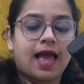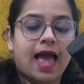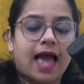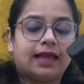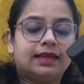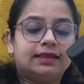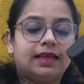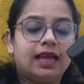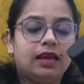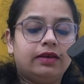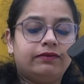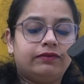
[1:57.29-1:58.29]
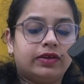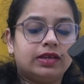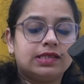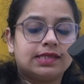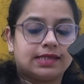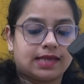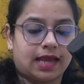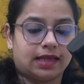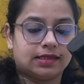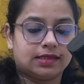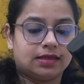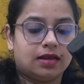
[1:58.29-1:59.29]
and an infant
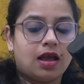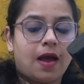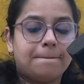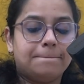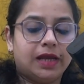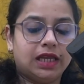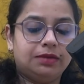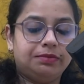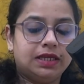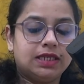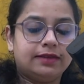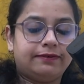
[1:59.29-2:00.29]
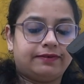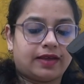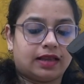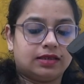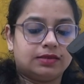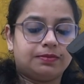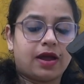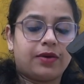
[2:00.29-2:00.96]
state, bid me defend my